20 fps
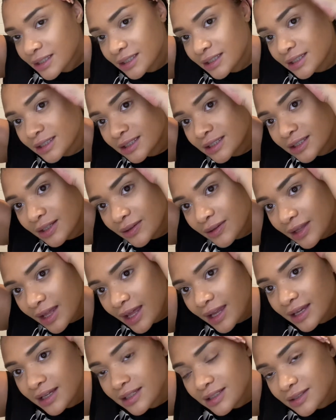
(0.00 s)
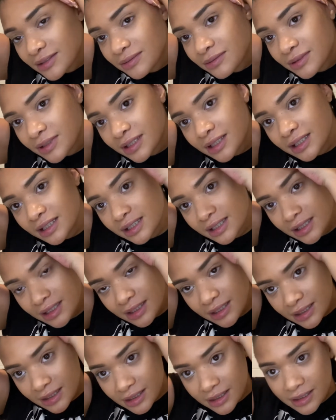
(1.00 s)
So that it's really
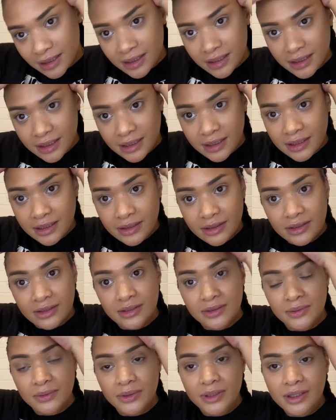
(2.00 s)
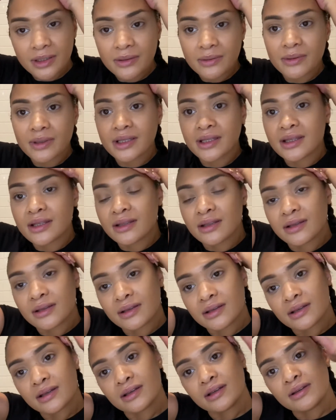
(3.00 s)
good to work with
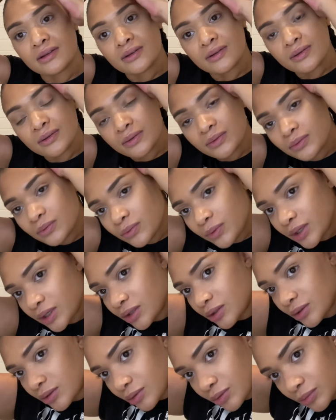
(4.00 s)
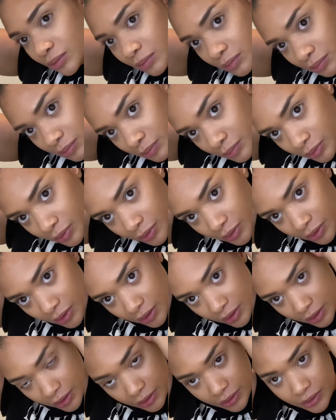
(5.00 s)
when you put
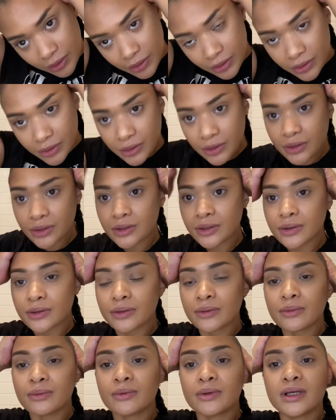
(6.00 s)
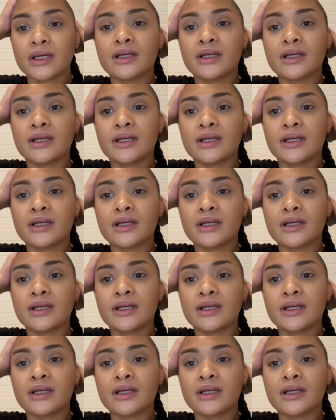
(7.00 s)
on your wig